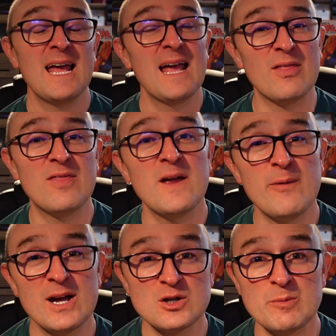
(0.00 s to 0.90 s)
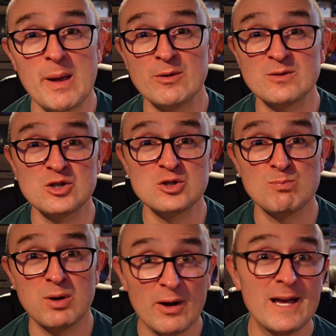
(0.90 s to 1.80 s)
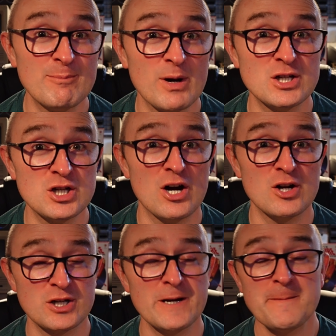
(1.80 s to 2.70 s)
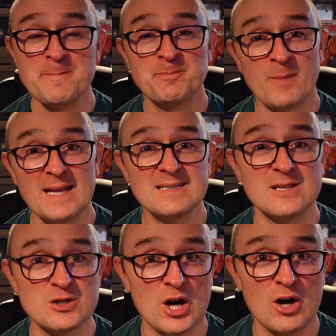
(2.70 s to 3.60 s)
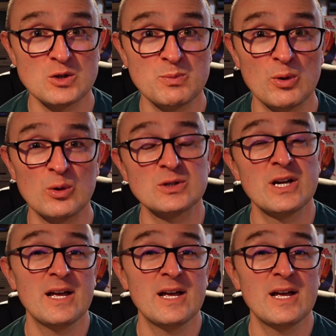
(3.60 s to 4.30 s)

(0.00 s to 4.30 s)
In theory, I should be able to plug in my charger into the charge port.